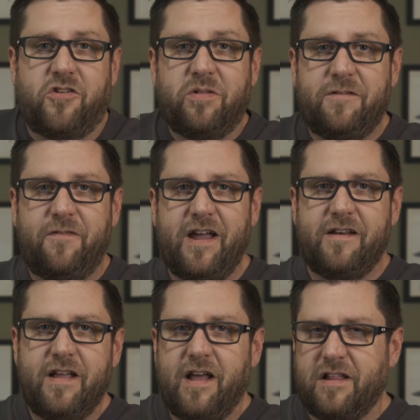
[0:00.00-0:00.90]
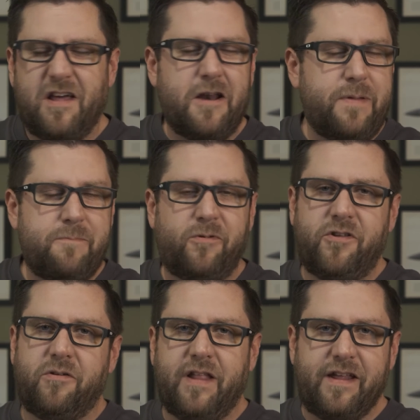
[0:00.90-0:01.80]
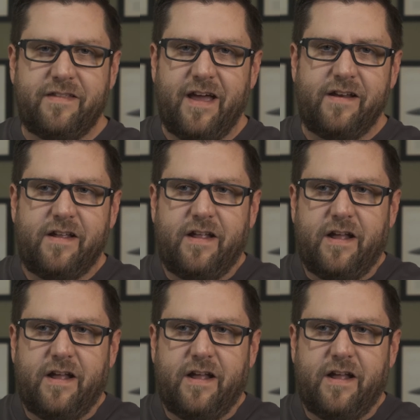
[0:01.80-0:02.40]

totally fine. A lot of people don't like that.